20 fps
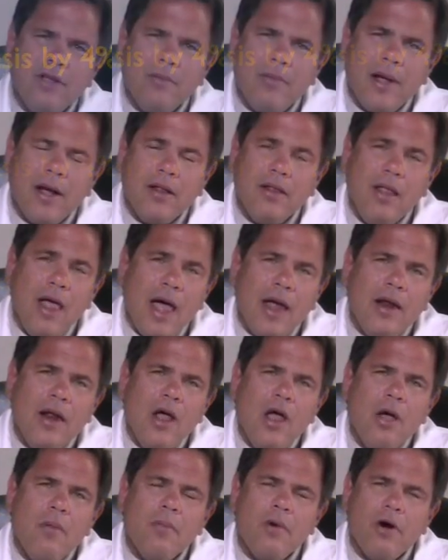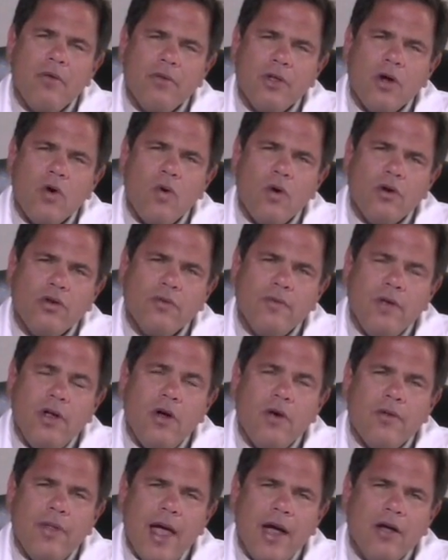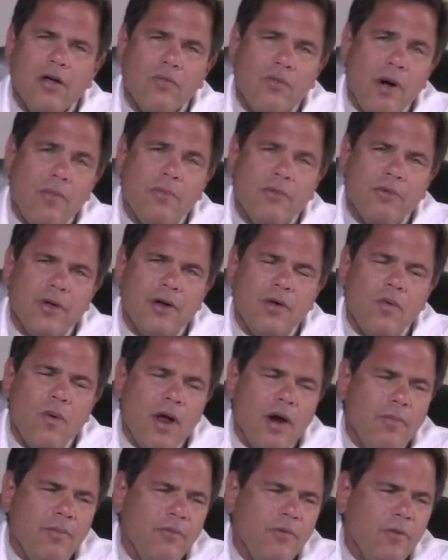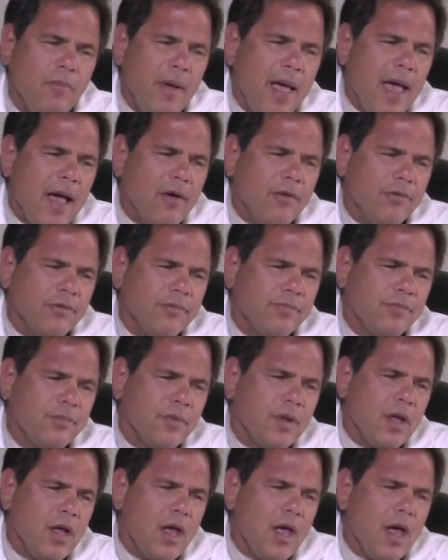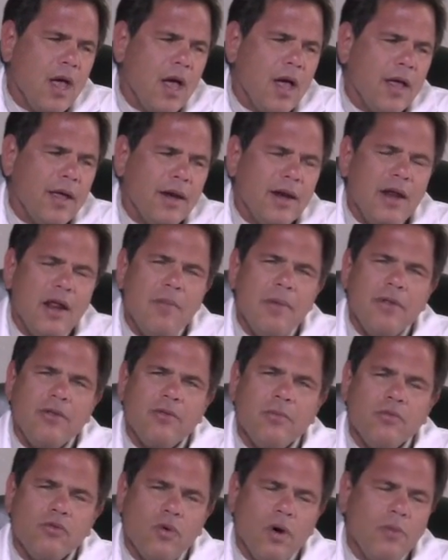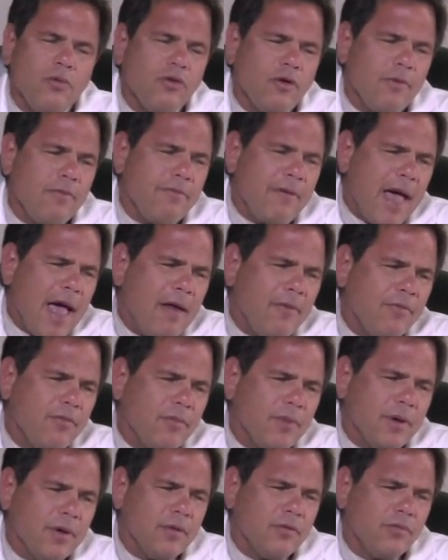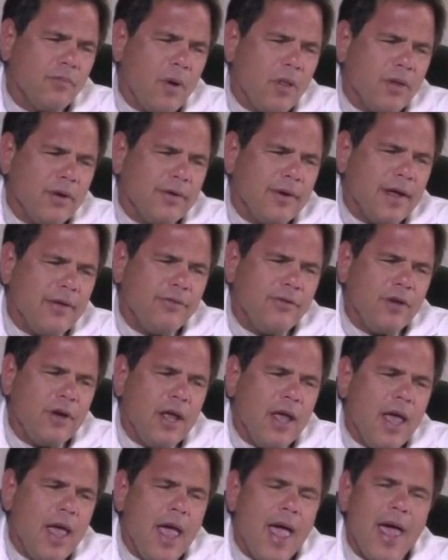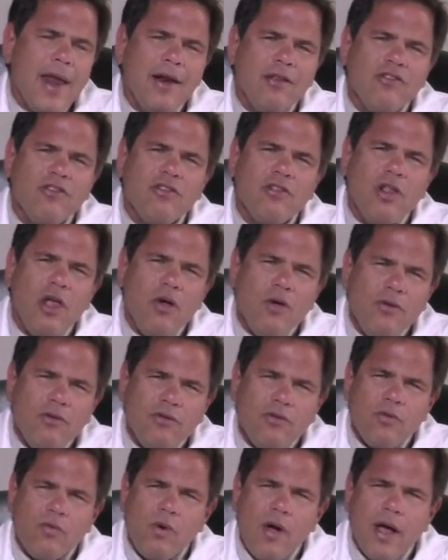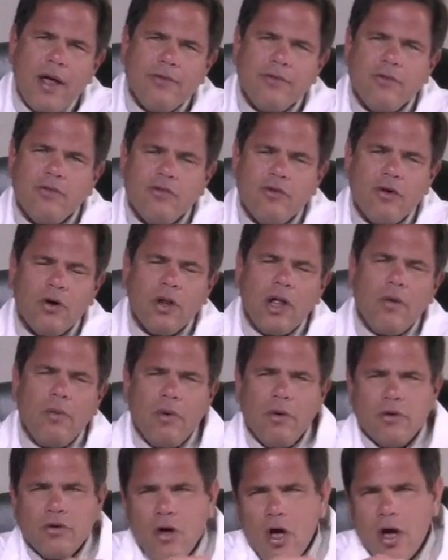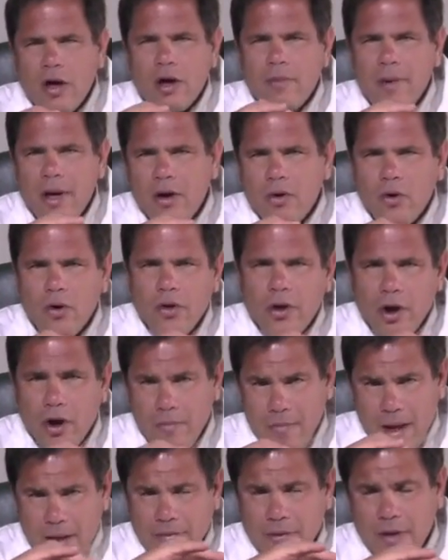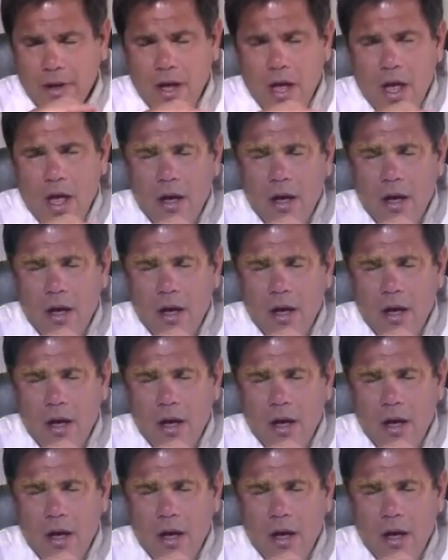seem like a lot, but over the course of a year, that could represent quite a few pounds. It inhibits absorption of fat from the small intestine, and it slows the rise in sugar, like we were talking about earlier about the